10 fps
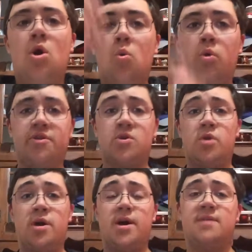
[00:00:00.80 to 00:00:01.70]
What is
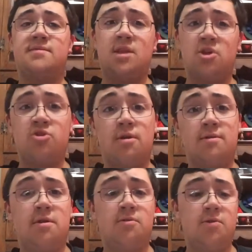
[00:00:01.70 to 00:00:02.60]
going on guys? It is
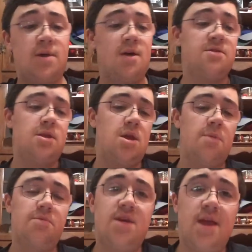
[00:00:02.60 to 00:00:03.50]
L. 2000.
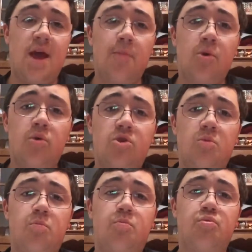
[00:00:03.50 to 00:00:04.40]
Um, today I'm going
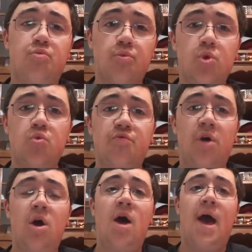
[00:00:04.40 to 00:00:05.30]
to prove
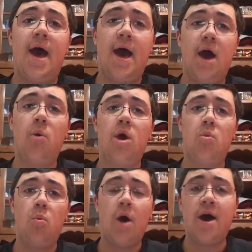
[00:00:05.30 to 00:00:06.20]
how
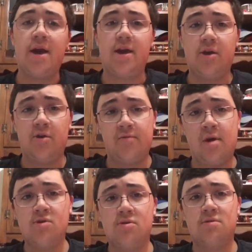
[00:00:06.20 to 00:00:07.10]
and why Aaron
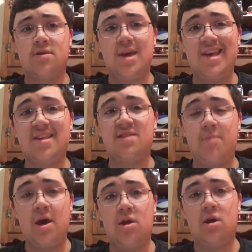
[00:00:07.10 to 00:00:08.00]
Rodgers is
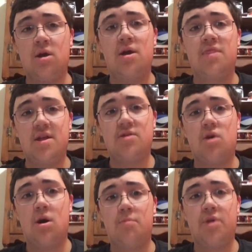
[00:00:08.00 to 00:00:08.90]
better than
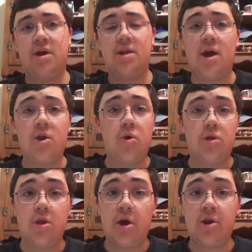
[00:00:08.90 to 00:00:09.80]
Tom Brady. I know a
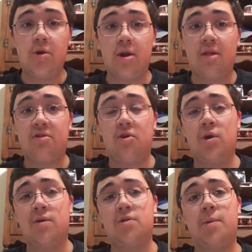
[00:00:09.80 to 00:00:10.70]
lot of you are going to
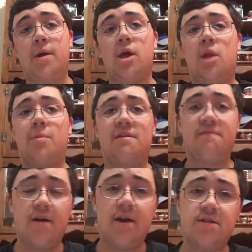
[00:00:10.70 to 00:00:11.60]
disagree with me, a lot of my
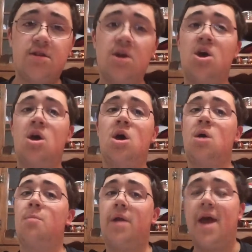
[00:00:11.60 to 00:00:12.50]
friends,
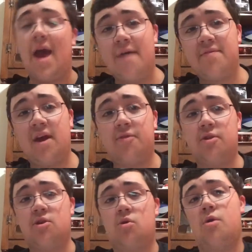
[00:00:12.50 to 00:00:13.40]
but I have to get
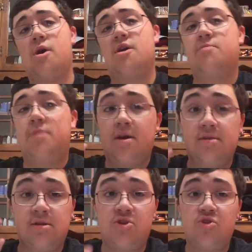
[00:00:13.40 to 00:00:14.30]
this across
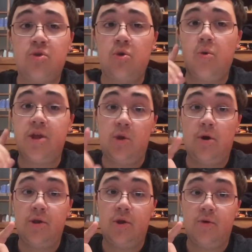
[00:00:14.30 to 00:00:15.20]
because it's true and you
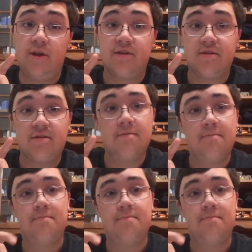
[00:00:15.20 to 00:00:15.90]
all know it is.